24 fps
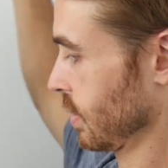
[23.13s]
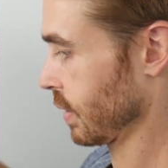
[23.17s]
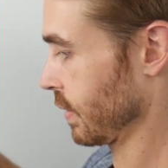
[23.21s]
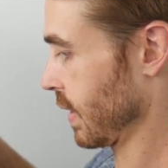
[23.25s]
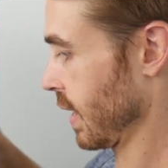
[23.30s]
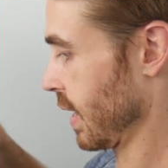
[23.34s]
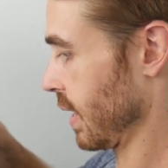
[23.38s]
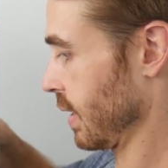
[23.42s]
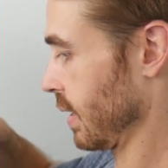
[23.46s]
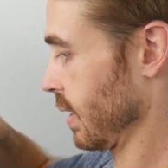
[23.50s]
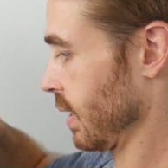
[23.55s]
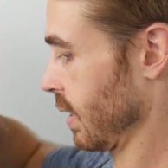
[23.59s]

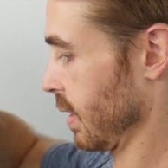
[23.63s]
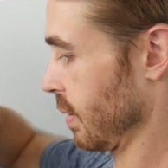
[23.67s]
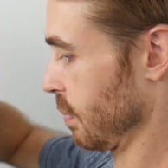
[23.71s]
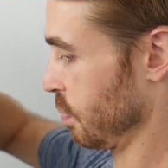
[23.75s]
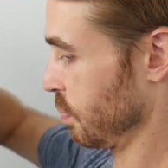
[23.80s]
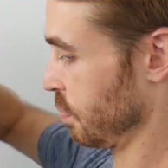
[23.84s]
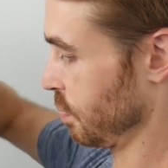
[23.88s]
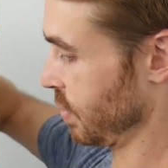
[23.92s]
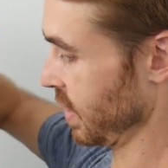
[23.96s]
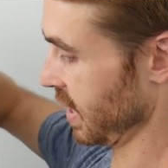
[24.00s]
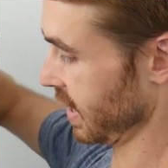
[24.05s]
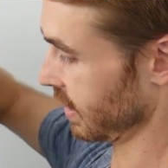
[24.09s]
then a, a
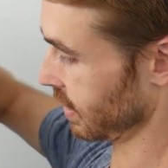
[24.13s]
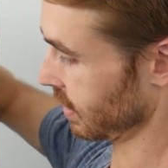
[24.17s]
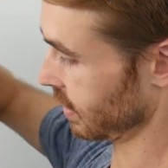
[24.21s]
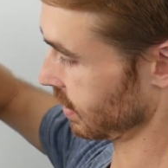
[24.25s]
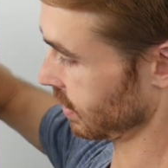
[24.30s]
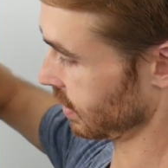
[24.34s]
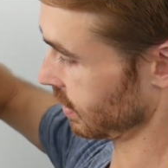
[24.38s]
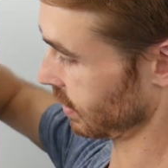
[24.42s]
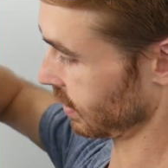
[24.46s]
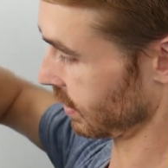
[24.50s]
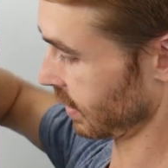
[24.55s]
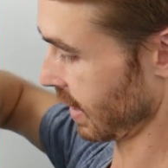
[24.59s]
big
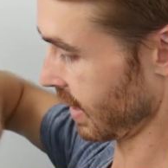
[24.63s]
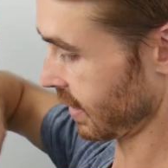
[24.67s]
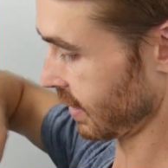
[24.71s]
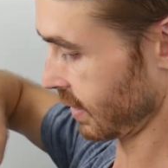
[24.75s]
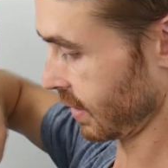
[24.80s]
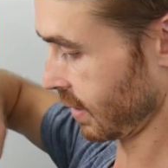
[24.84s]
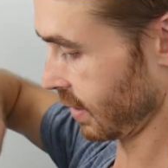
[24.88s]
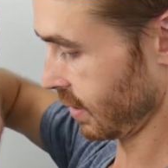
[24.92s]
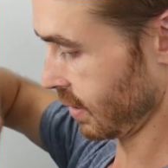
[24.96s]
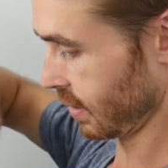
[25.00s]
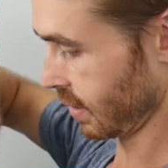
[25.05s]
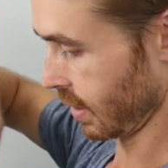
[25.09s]

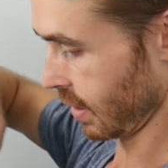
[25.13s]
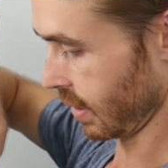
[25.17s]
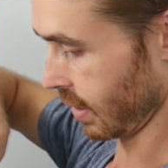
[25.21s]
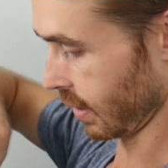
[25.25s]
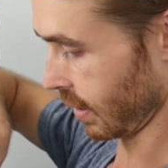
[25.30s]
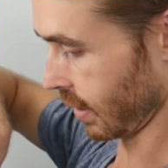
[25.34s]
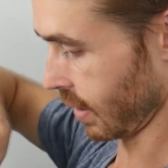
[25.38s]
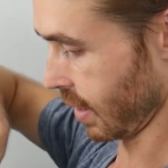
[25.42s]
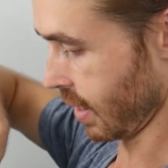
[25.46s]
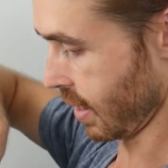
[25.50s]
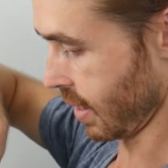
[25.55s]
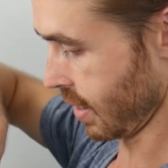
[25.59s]
letter and a
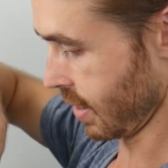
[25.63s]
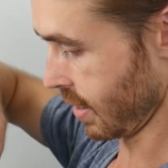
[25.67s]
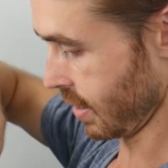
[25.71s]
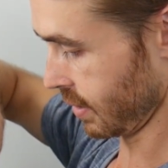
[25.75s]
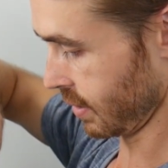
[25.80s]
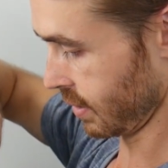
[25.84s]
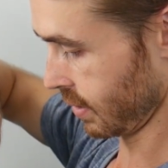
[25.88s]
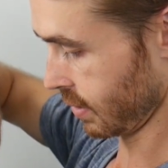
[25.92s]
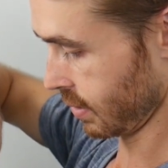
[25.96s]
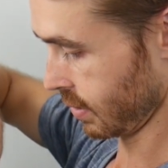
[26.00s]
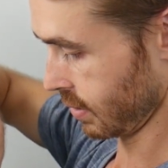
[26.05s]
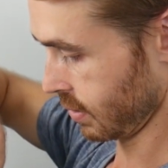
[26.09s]

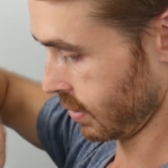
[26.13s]
card.